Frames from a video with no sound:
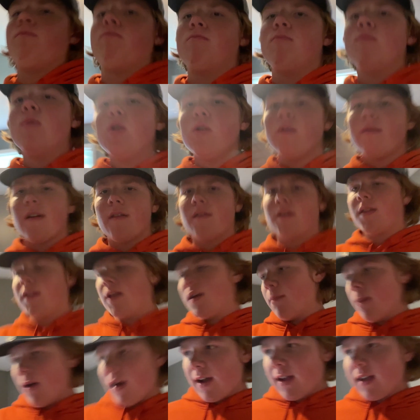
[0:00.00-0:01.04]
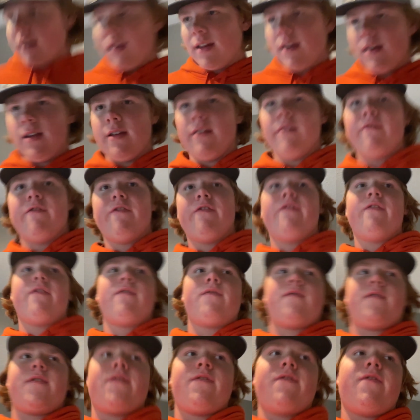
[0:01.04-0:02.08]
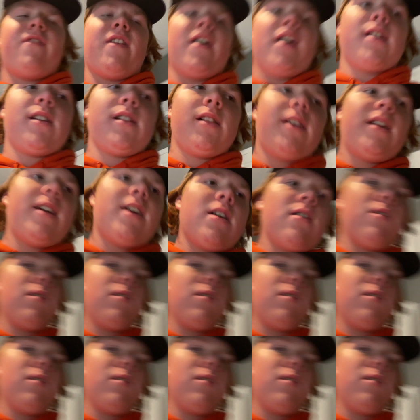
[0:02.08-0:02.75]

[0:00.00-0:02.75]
move everything back in, and finally I'll